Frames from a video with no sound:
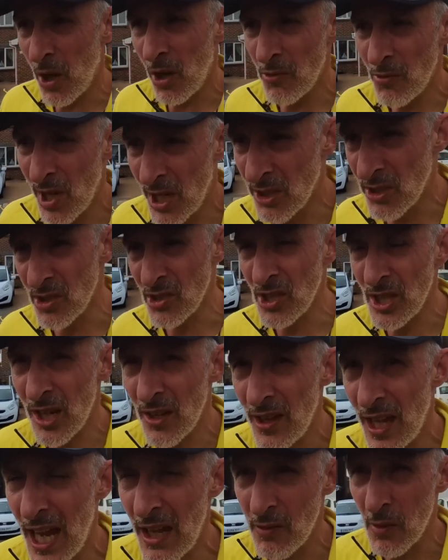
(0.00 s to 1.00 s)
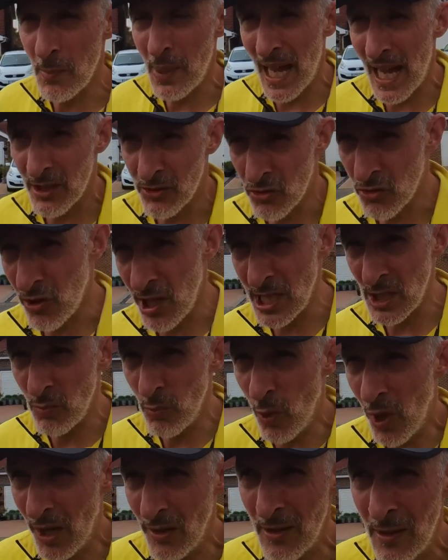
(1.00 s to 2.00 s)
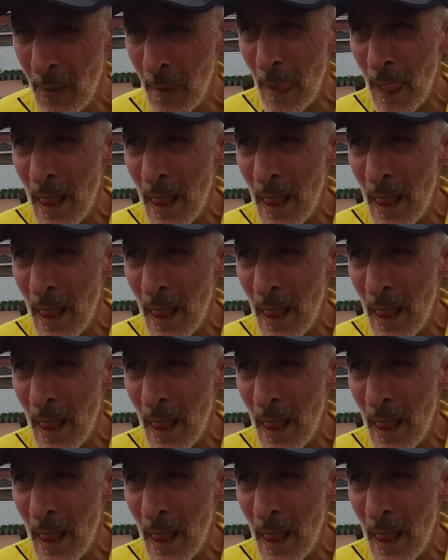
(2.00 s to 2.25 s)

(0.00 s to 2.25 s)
my runners, you know, they have a bad training run